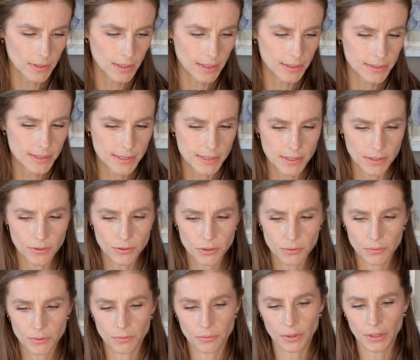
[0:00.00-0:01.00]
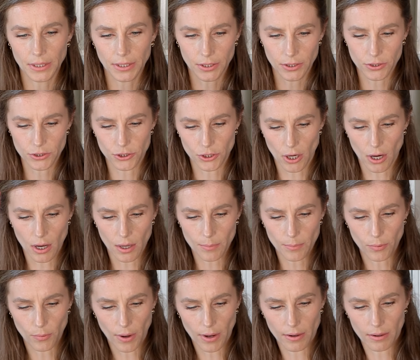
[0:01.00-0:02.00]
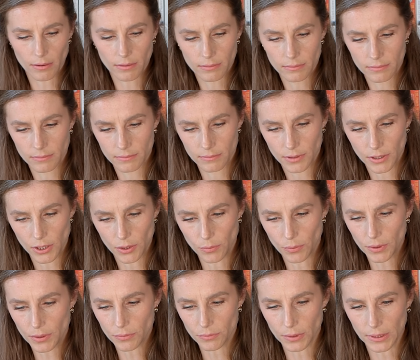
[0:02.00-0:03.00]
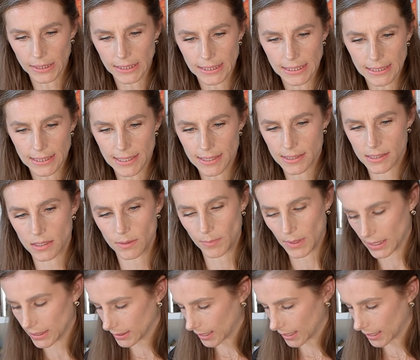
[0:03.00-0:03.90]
it's still doing a really good job where you wouldn't really need this to be